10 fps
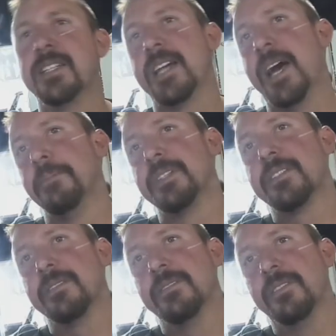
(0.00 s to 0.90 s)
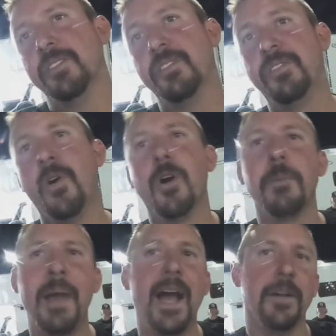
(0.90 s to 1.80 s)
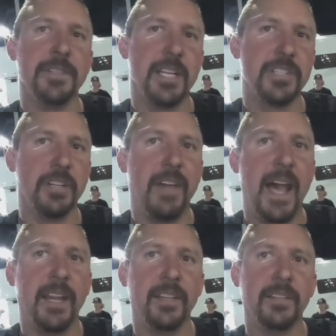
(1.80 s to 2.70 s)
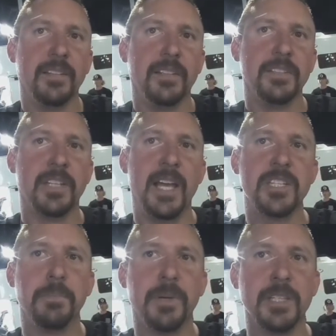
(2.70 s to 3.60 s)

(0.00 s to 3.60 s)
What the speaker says: times, 4 pounds that should have added. So that should put us.